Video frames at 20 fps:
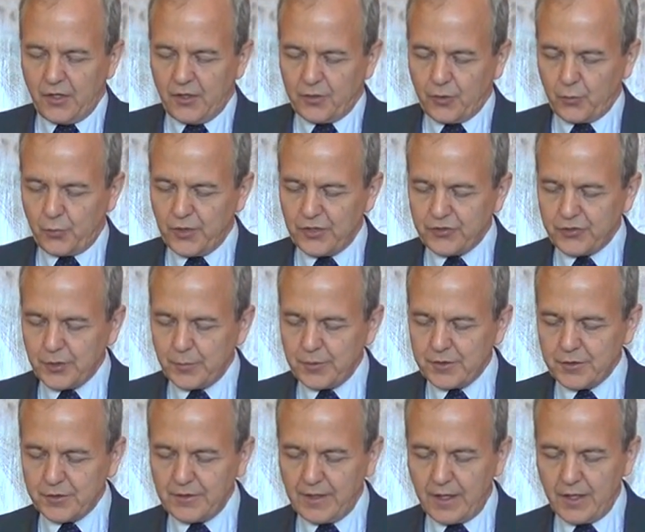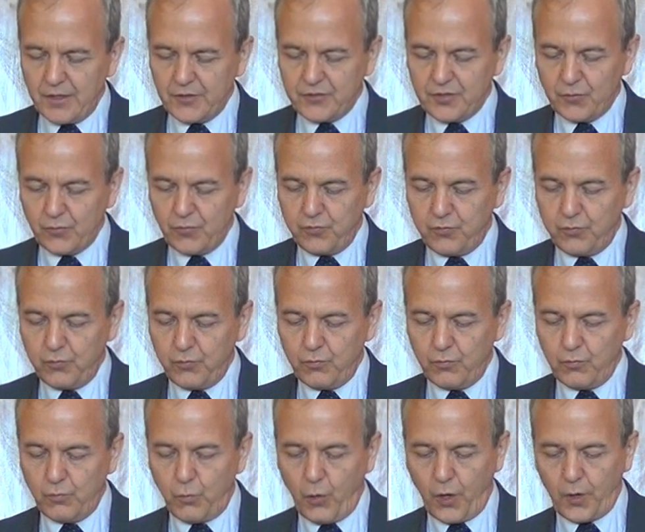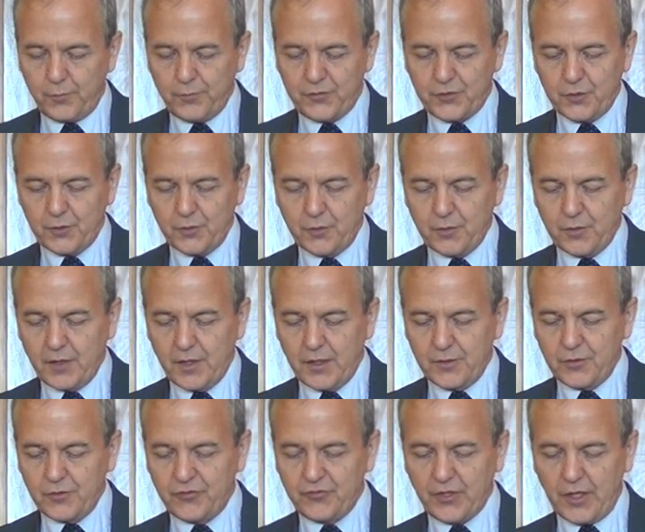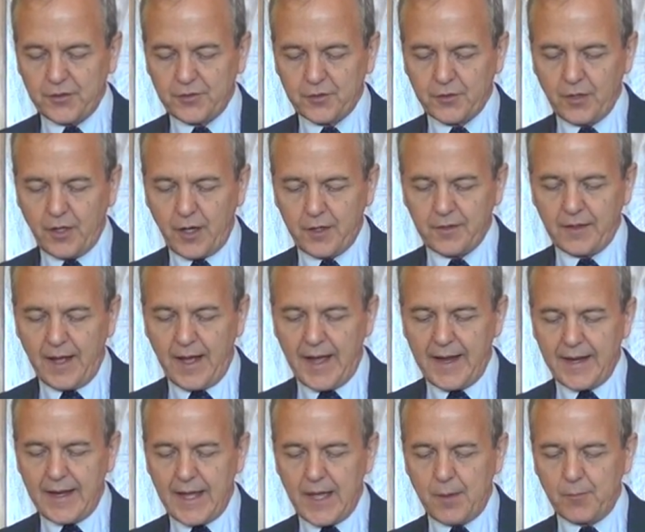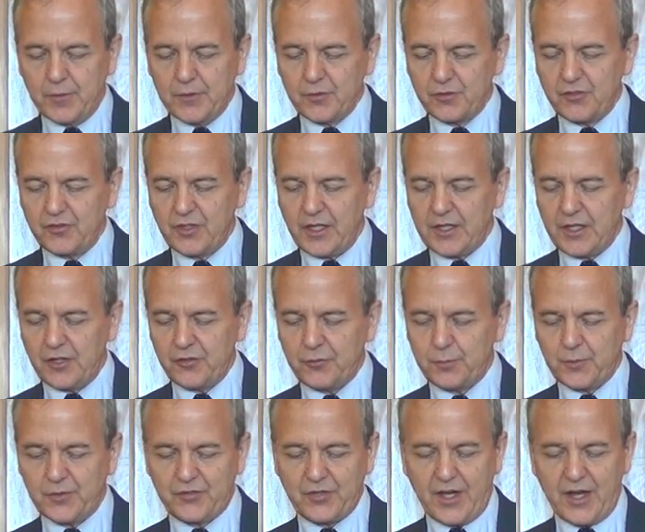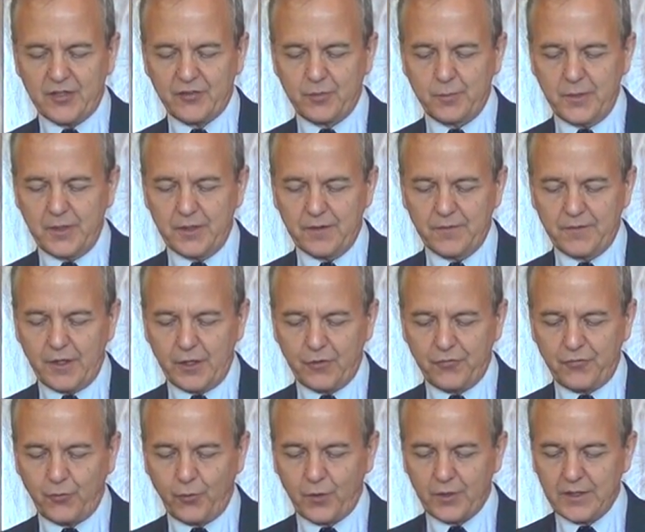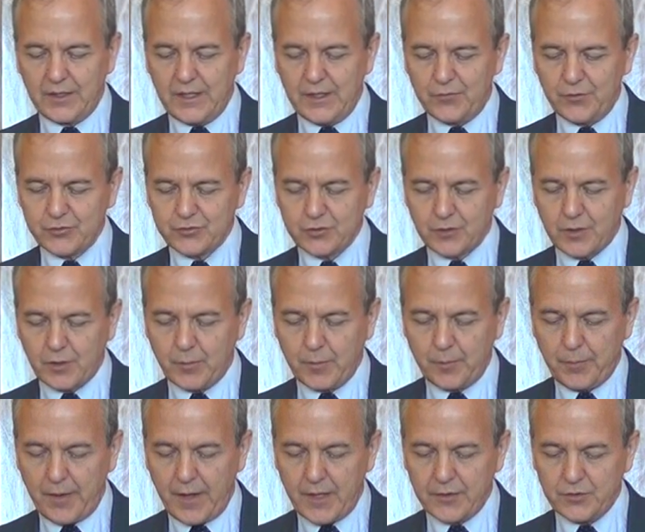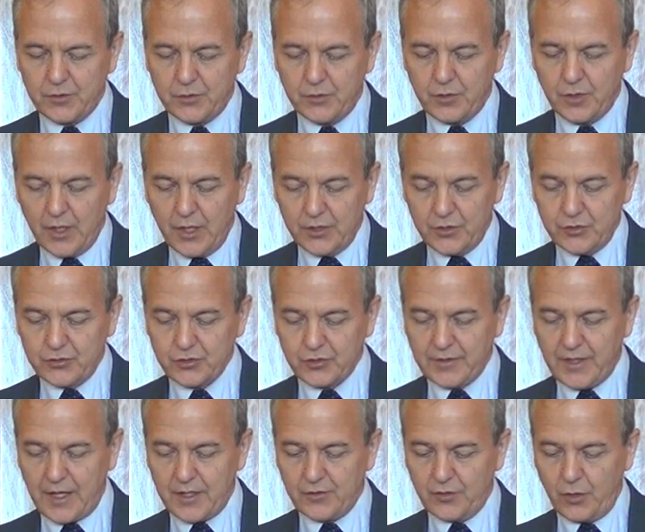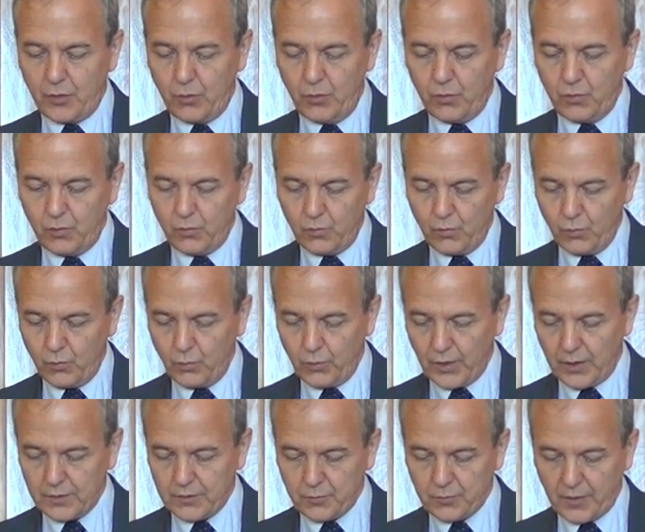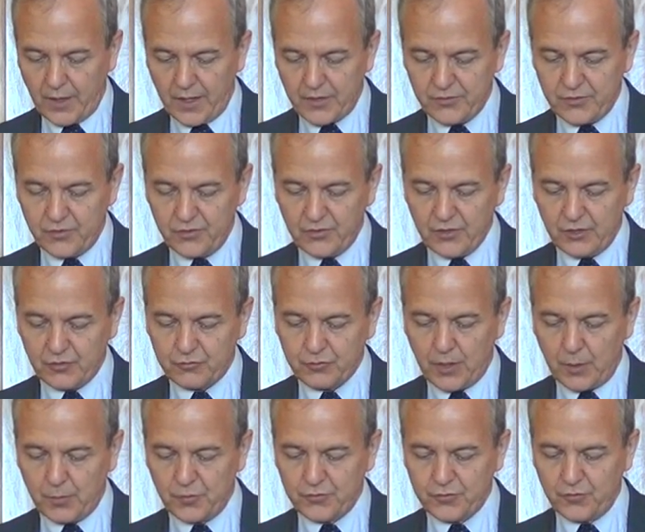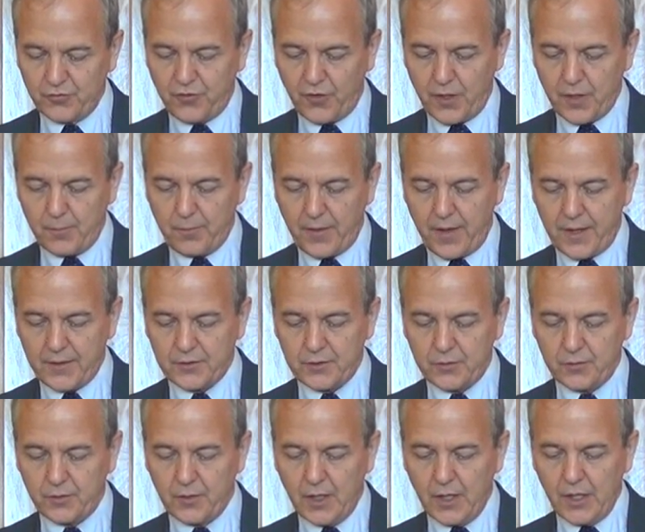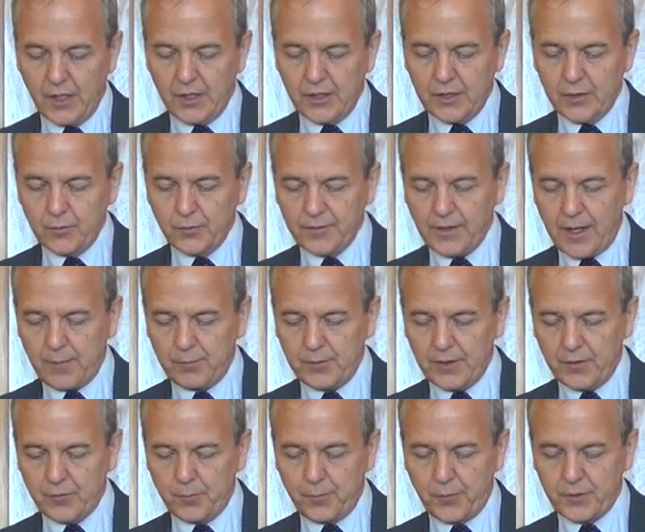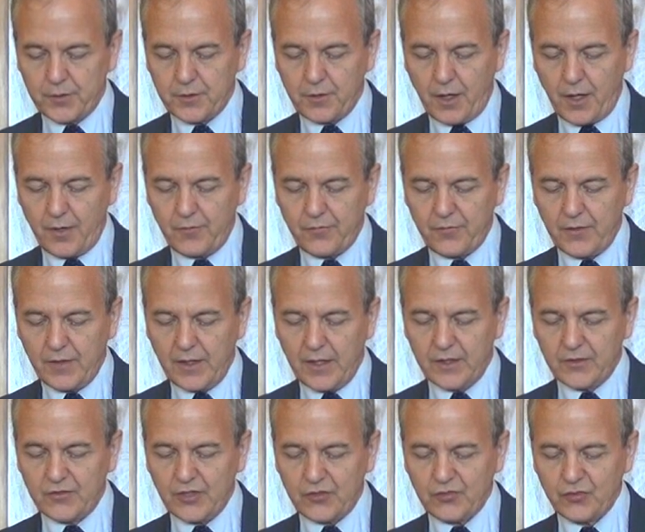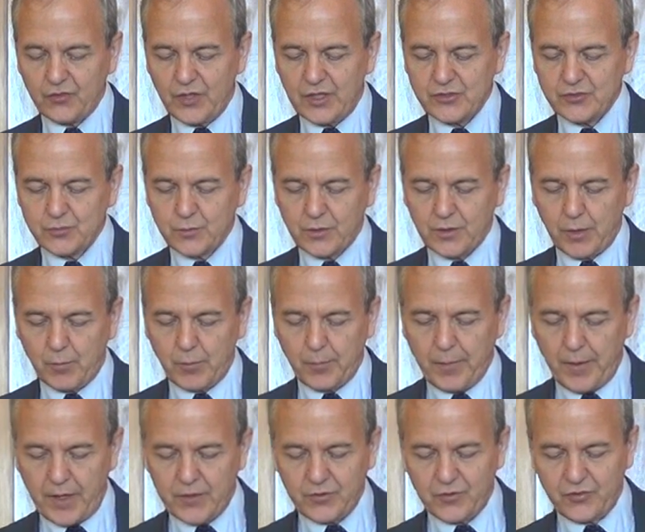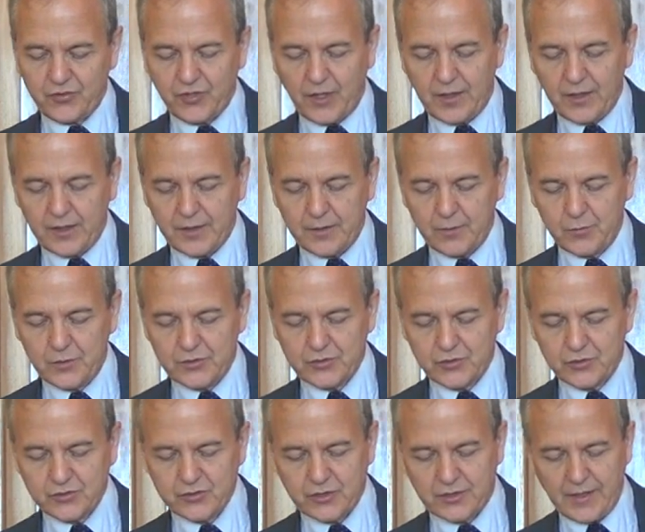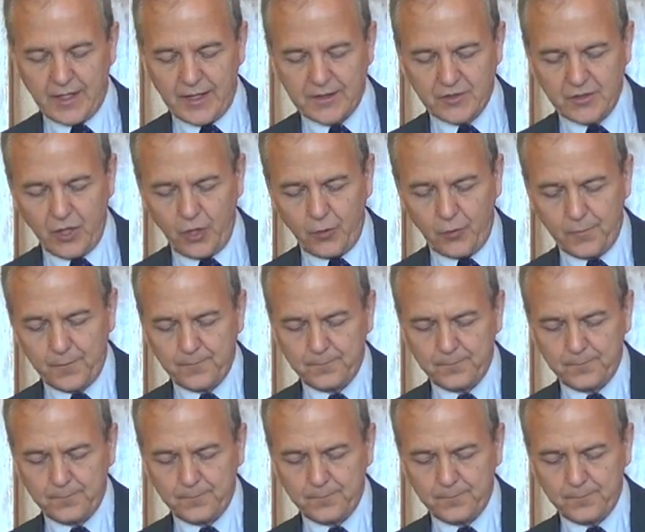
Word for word: Your wisdom and your knowledge have warped you. You said your heart, I am, and there's none else besides me. Therefore, evil shall come upon you. You shall not know where it arises, and trouble shall fall upon you. You will not be able to put it off, and desolation will come upon you suddenly, which you shall not know.